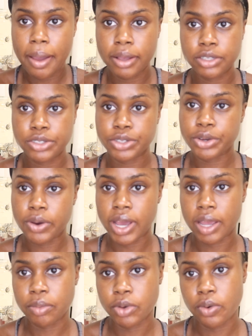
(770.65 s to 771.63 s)
So
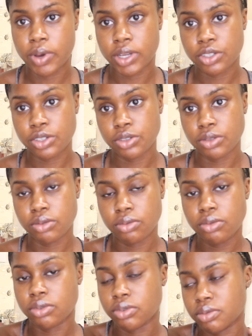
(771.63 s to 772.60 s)
I'm going to,
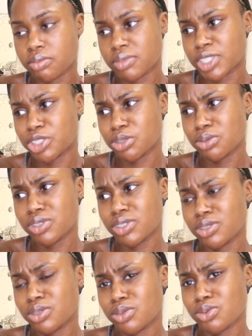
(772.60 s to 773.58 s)
ooh, my
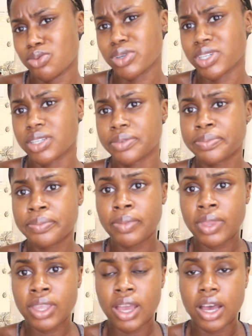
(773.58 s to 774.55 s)
shoulder's sore.
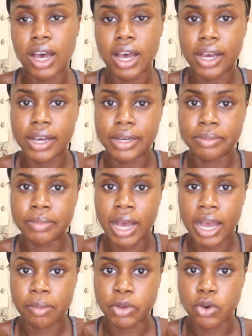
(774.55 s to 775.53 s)

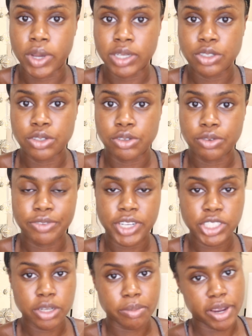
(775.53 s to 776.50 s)
I'm going to
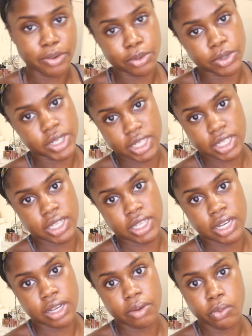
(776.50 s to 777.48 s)
finish up my
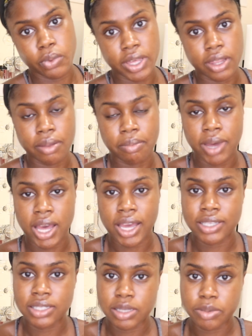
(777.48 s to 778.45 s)
routine with my
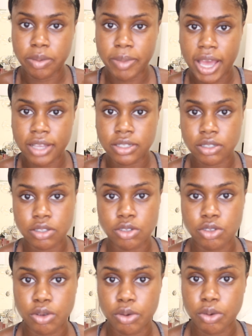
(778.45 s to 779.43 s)
sleeping mask.
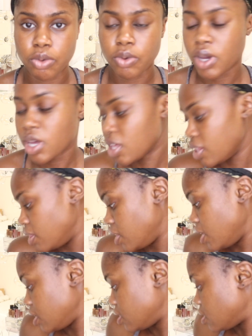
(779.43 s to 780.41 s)
So
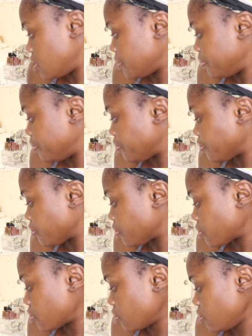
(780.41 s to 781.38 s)
this,
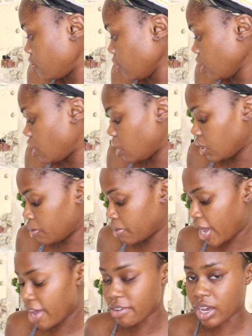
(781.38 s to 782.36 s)

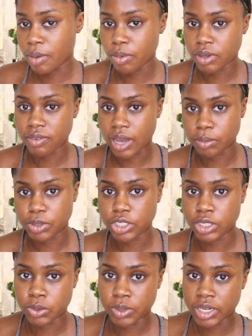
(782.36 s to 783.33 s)
I have a couple of
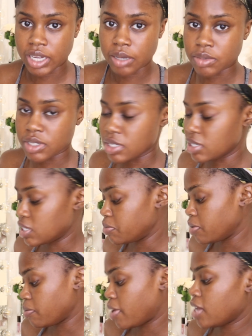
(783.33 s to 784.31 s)
options when it comes to
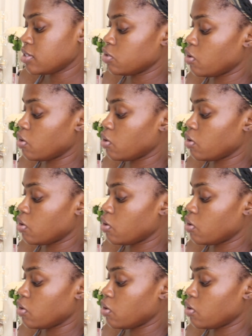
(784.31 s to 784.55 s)
sleeping masks.